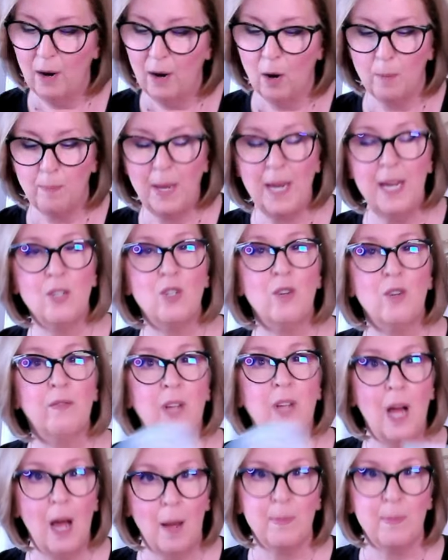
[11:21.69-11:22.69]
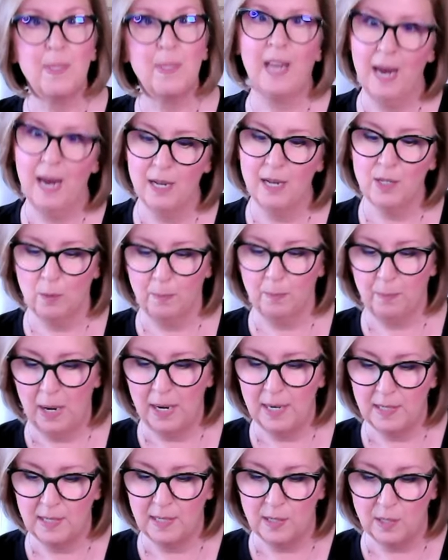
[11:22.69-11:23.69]
Our Page of Cups, Cancer,
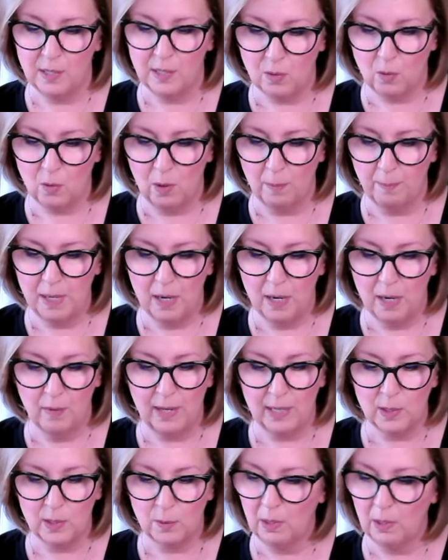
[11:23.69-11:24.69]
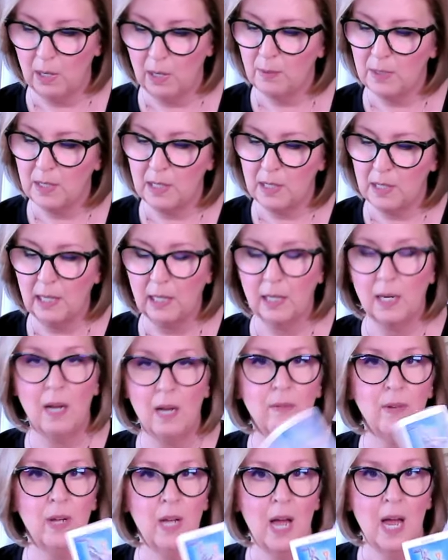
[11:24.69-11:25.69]
Pisces, Scorpio. That's what I was thinking
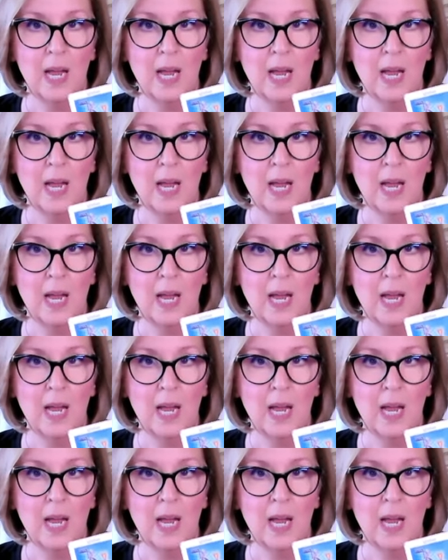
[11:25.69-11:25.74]
of.